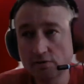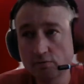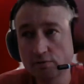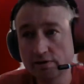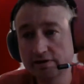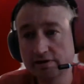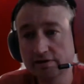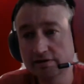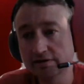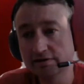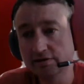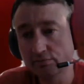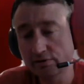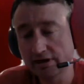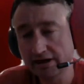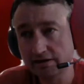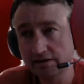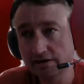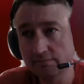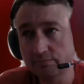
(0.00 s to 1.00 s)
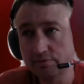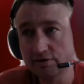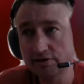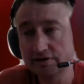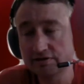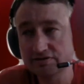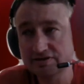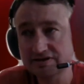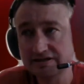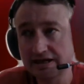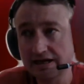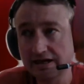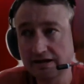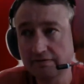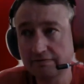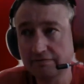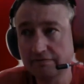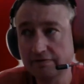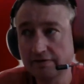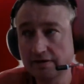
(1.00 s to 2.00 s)
whether they're directly employed or
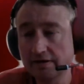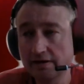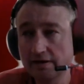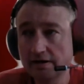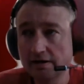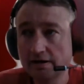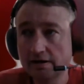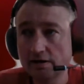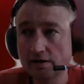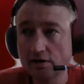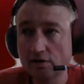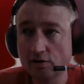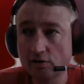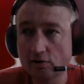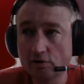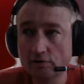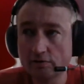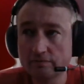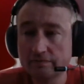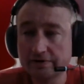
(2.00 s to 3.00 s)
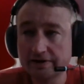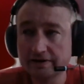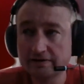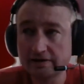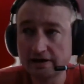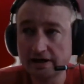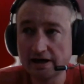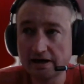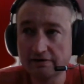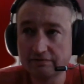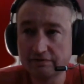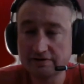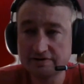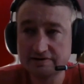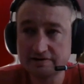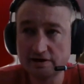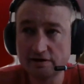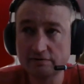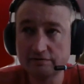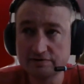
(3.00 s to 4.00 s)
staff, or that they have a
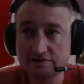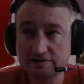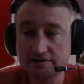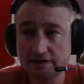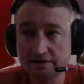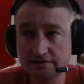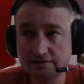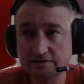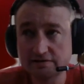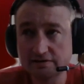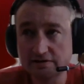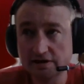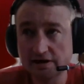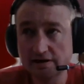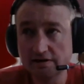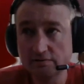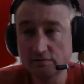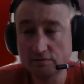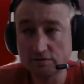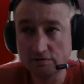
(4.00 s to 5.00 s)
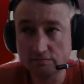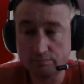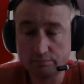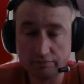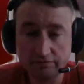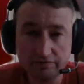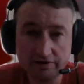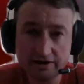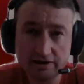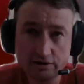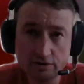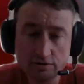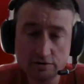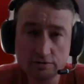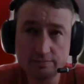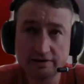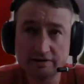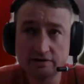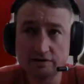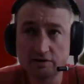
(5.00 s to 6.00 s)
service that they provide a
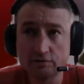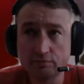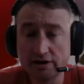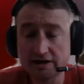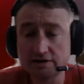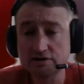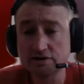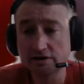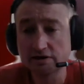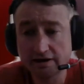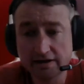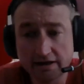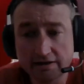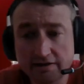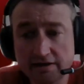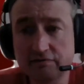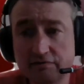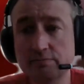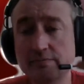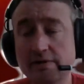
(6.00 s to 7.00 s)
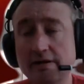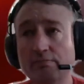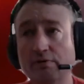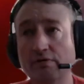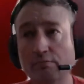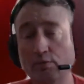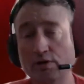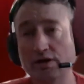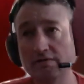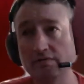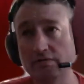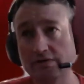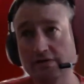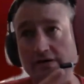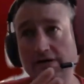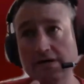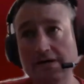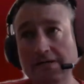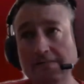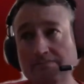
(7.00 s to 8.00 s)
huge amount of direction. And you have to remember, within
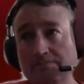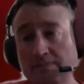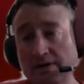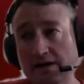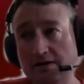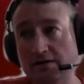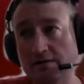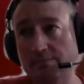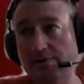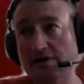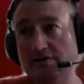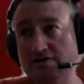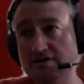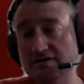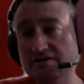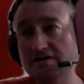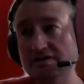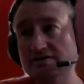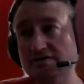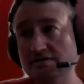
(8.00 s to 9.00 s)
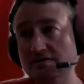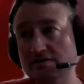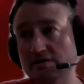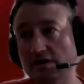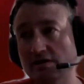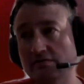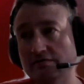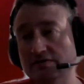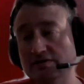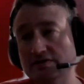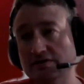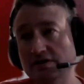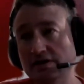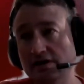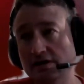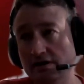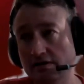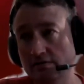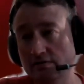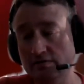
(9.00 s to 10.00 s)
the personal assistance service,
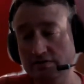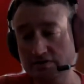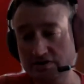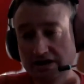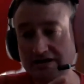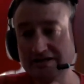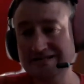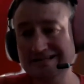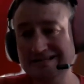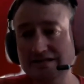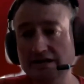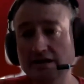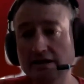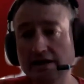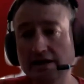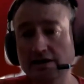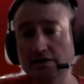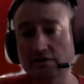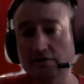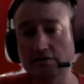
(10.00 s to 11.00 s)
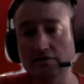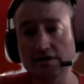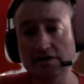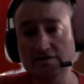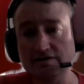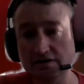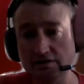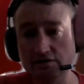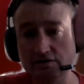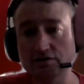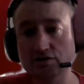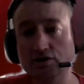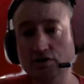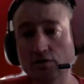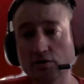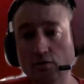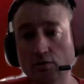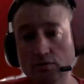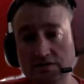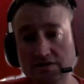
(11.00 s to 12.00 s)
Shelley says the leader is in
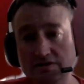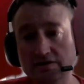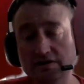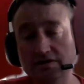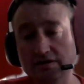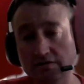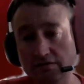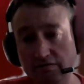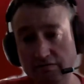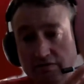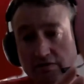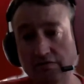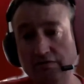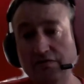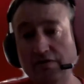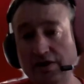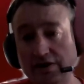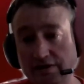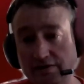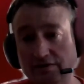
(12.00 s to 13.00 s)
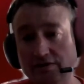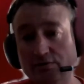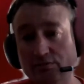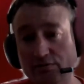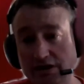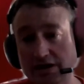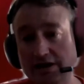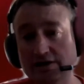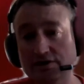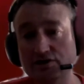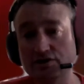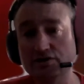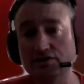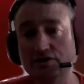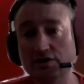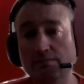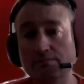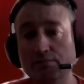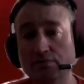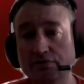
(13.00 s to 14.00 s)
control, so that they define the
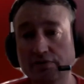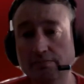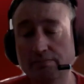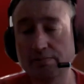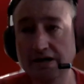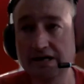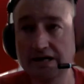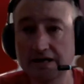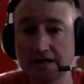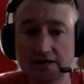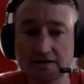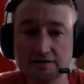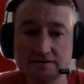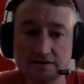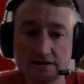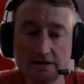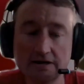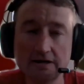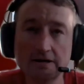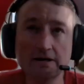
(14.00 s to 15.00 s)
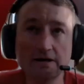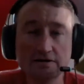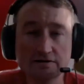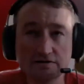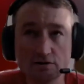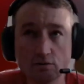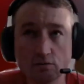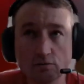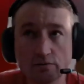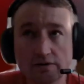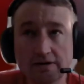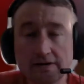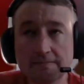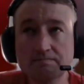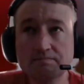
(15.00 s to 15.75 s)
relationship with their PAs. So